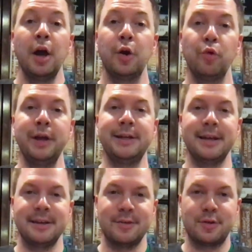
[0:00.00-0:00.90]

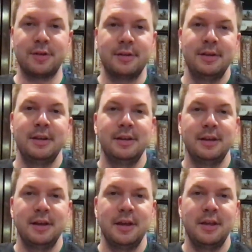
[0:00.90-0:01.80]
Greetings.
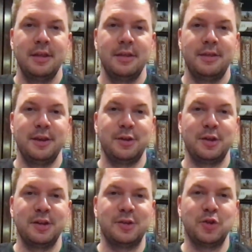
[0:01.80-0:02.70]
This
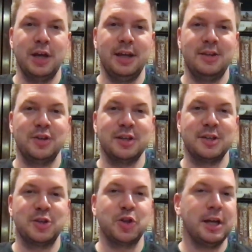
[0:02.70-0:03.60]
is Jake,
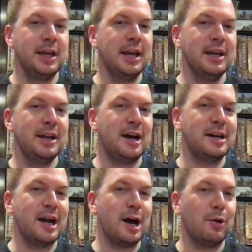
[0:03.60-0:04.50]
just checking in
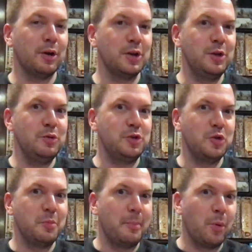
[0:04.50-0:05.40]
on our
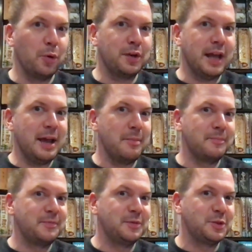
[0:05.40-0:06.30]
YouTube board game
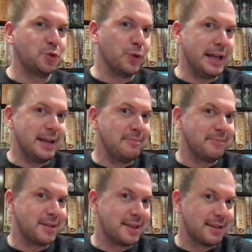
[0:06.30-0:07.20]

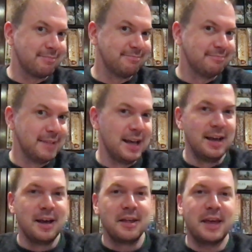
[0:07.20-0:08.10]
dreams.
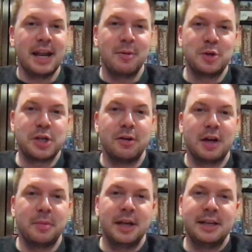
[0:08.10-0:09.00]
Thought I would share a
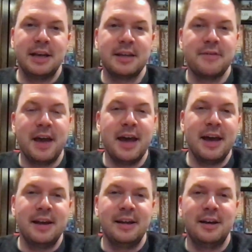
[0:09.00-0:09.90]
couple ideas I've
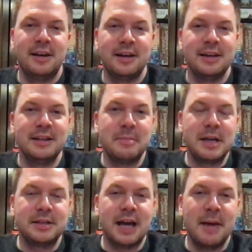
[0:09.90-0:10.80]
had in the
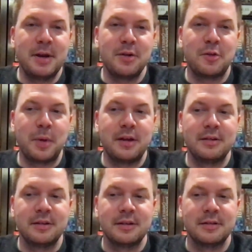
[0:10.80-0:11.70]
meantime. I know it's
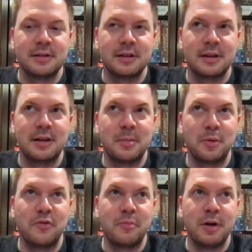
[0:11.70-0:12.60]
been a
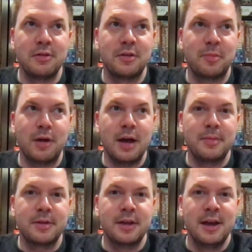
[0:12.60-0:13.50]
number of months,
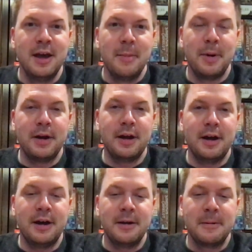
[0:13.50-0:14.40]
perhaps,
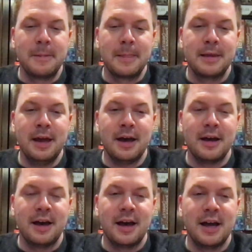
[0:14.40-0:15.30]
but yeah,
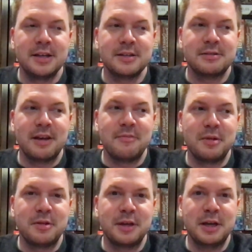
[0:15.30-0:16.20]
I've
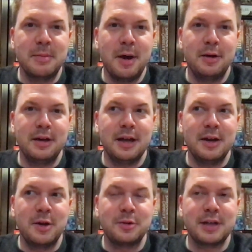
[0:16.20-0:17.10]
been thinking about it, and I
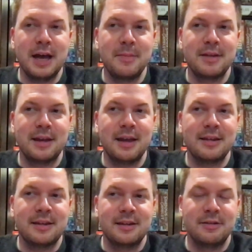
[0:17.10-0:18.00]
know time is
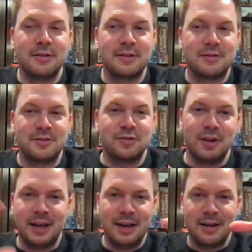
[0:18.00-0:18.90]
against
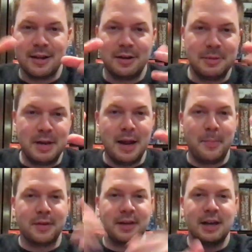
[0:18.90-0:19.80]
getting us all to meet
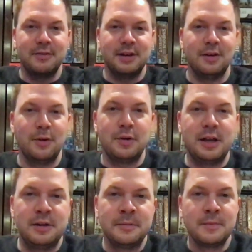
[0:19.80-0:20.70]
up is kind of an
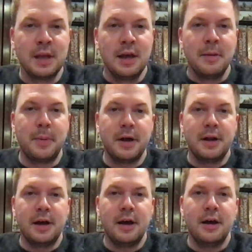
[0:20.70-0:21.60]
ordeal,
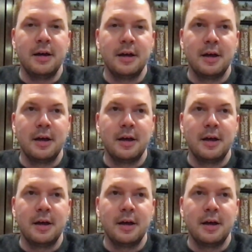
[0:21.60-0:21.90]
but